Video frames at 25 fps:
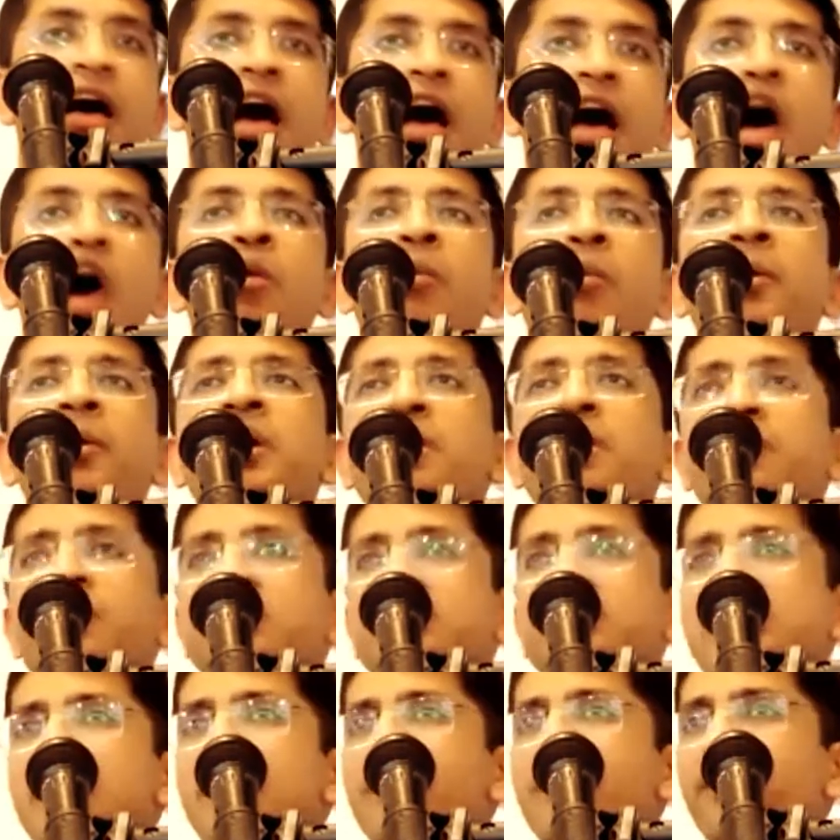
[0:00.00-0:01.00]
How many of
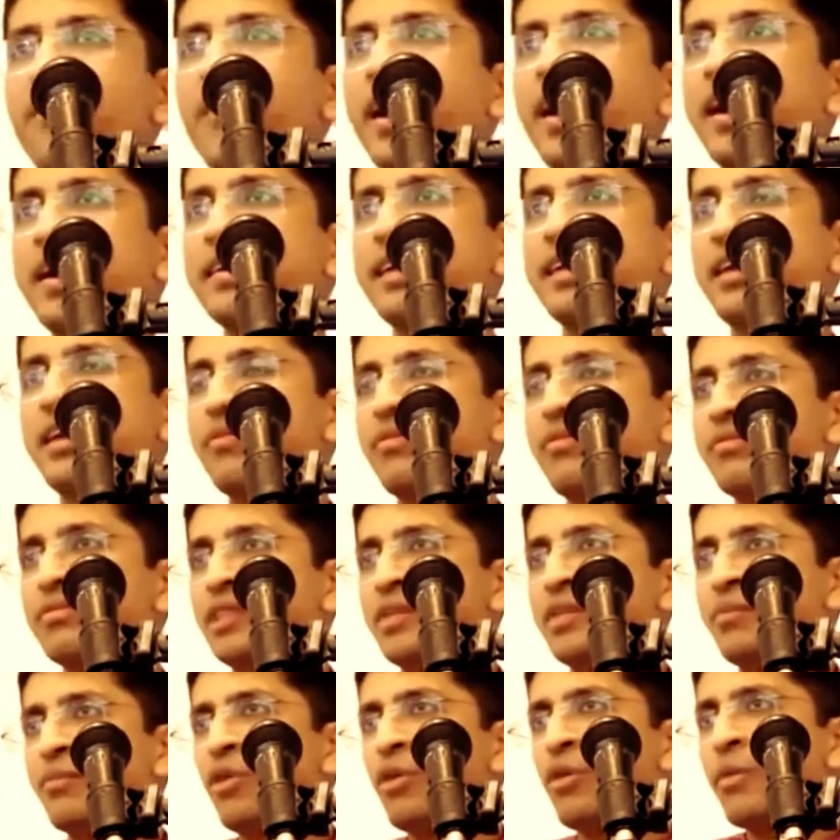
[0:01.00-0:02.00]
us have felt that
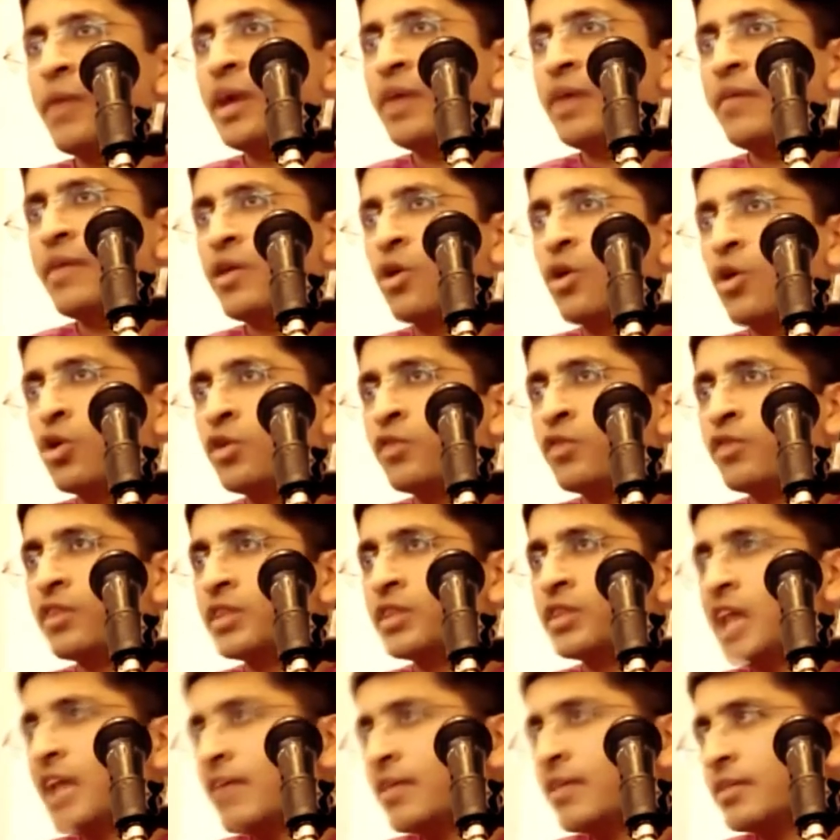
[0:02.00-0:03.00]
the moment we go to
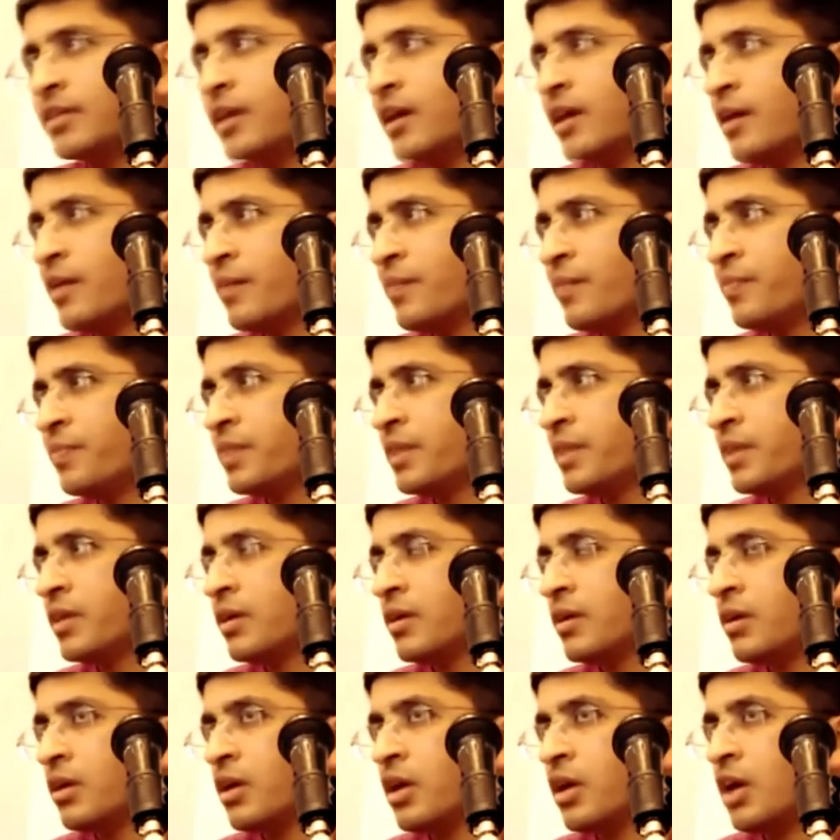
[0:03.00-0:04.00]
Vrindavan Dham,
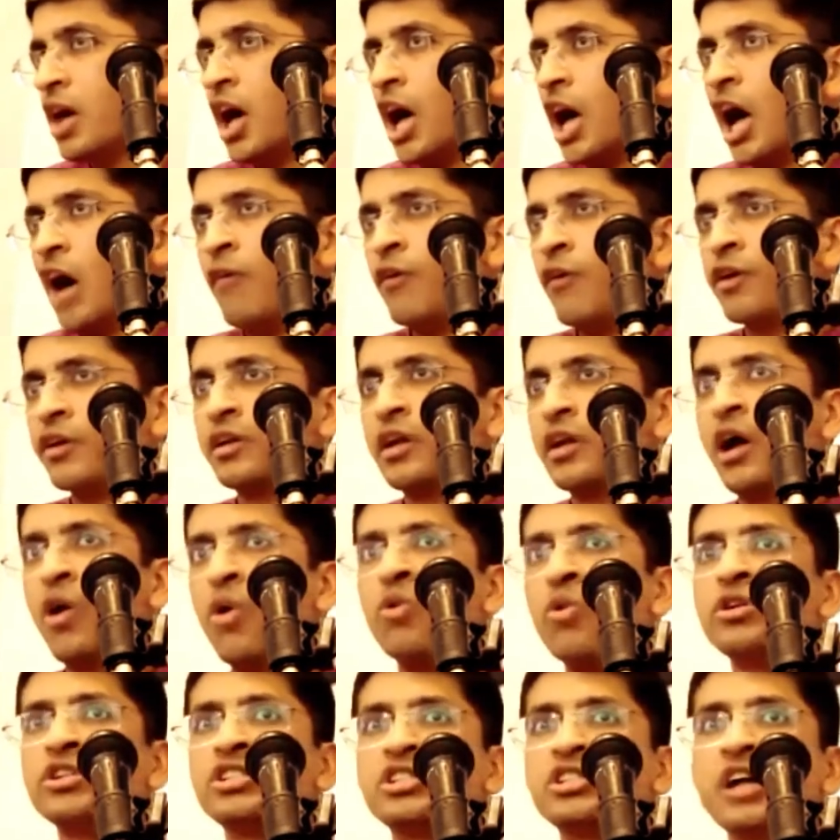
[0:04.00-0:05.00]
our
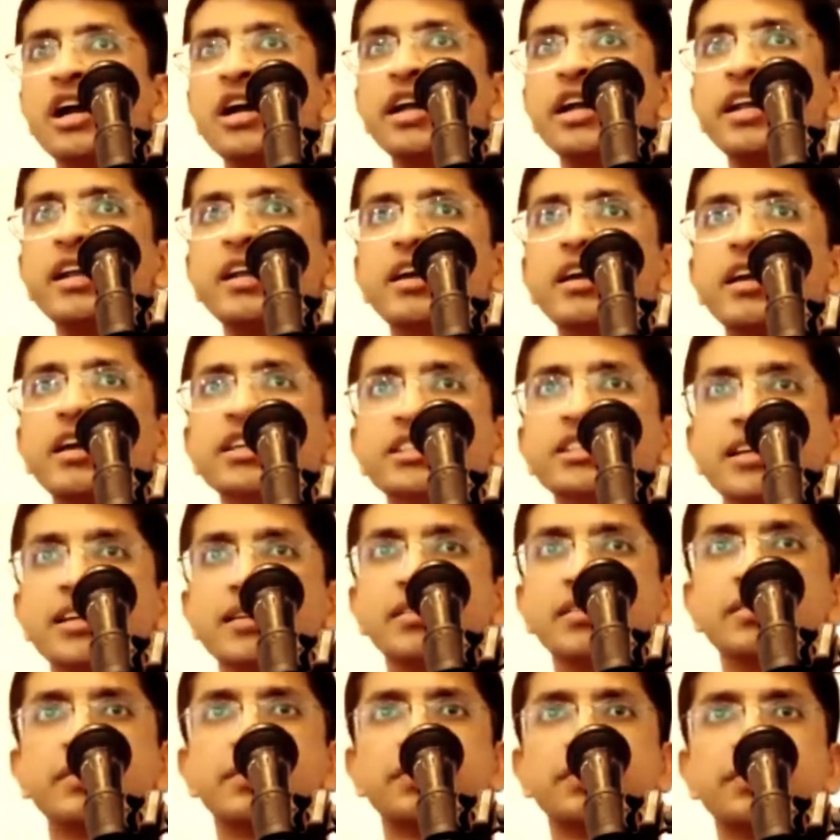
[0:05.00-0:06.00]
rounds start
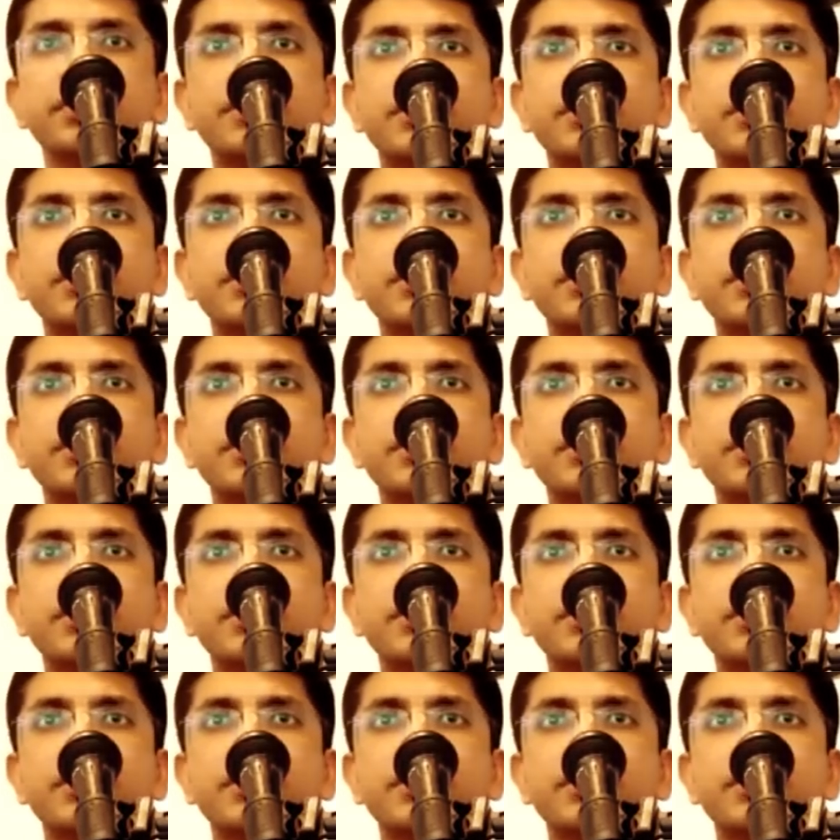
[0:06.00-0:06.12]
increasing?